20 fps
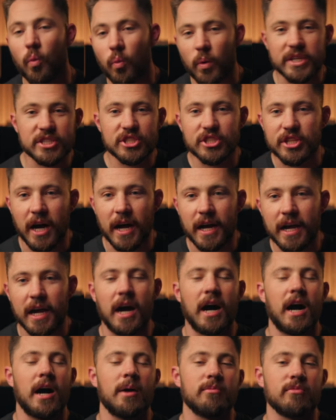
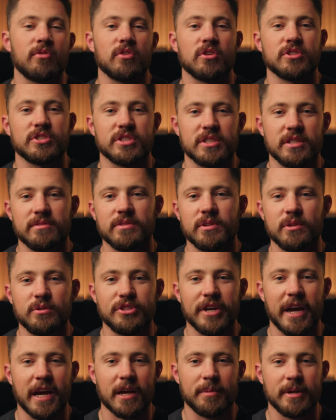Wish.com version of Hugh
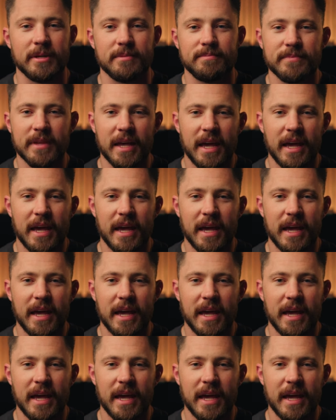Jackman.